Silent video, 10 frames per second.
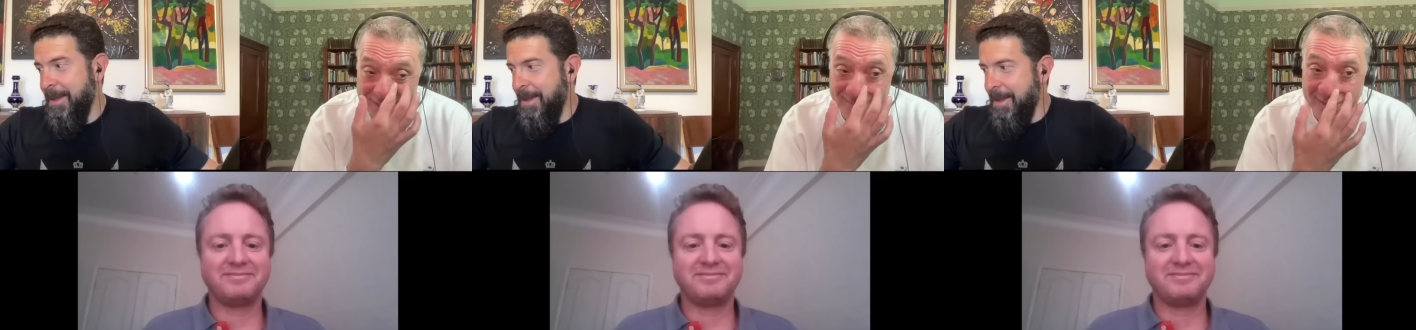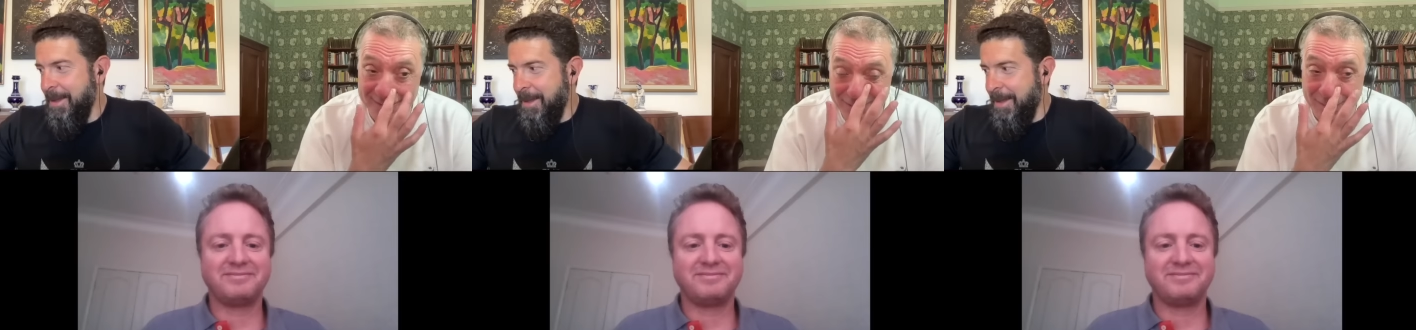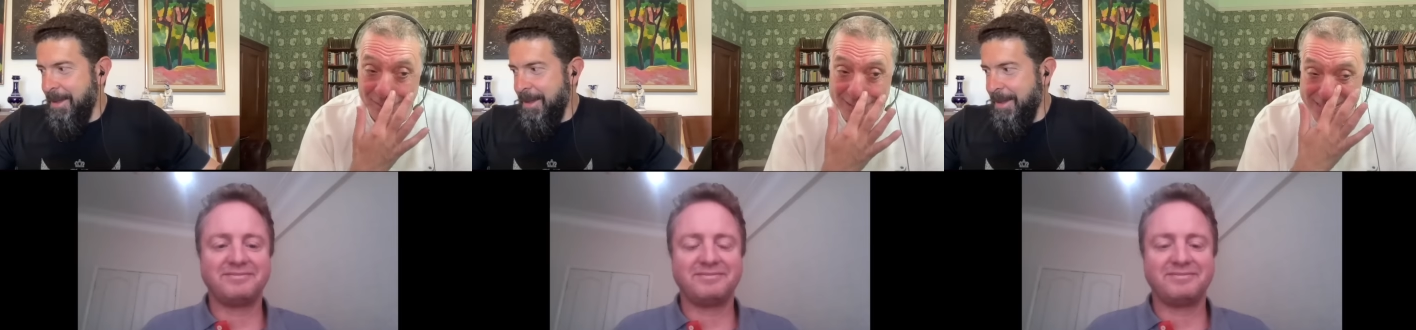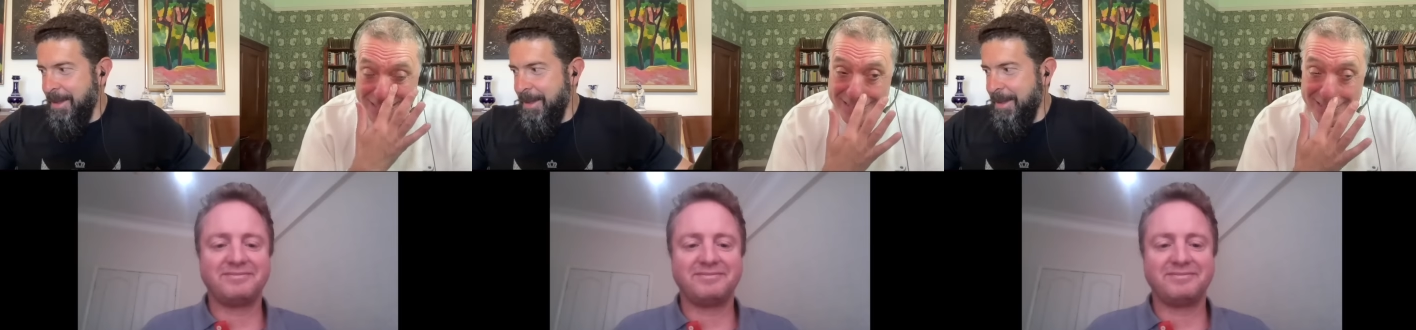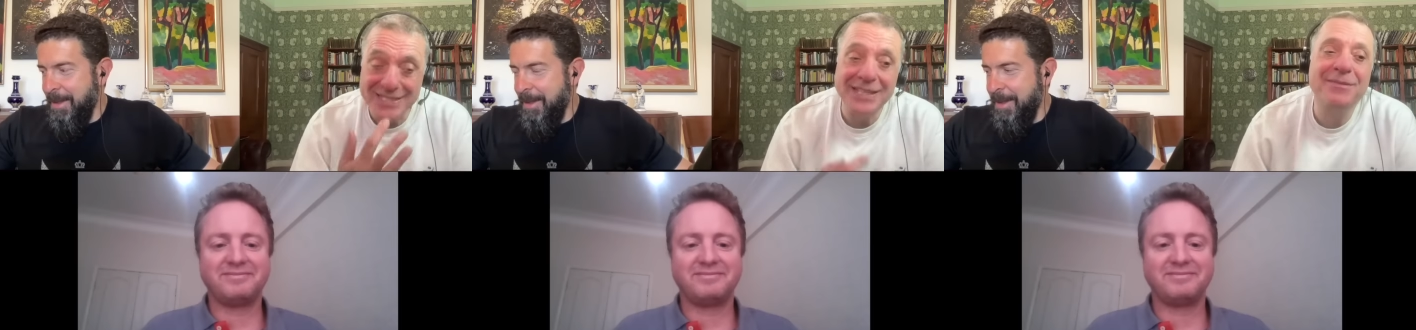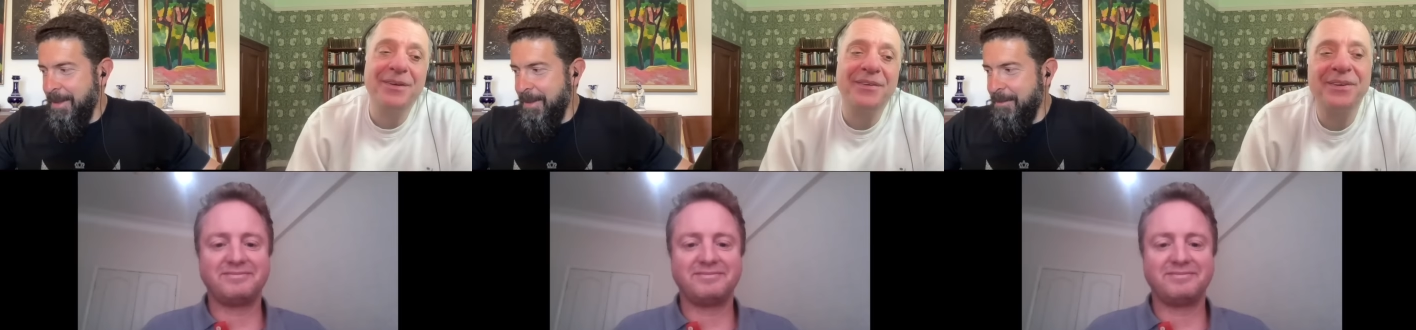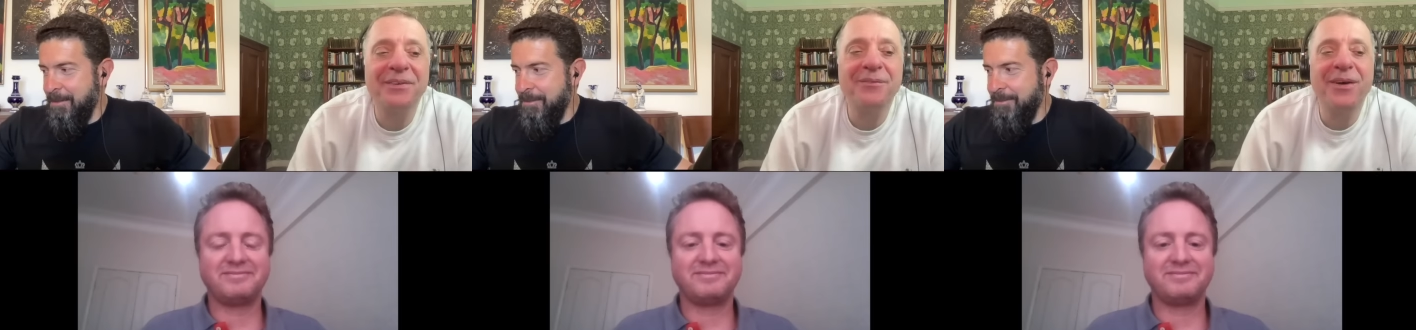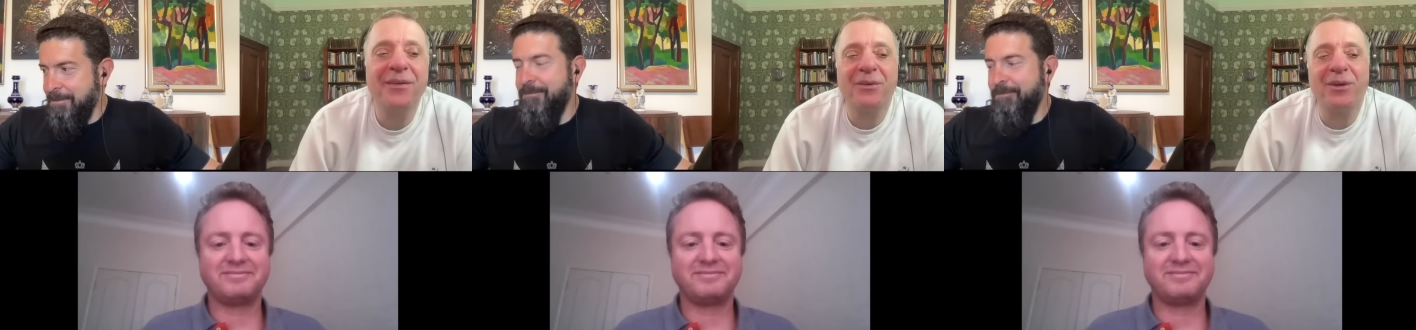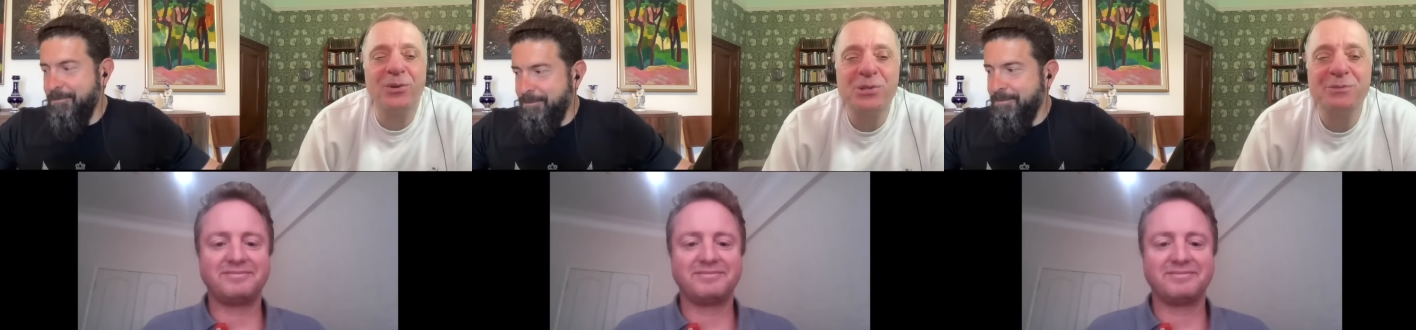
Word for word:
Speaker 1: million. It does seem rather a lot of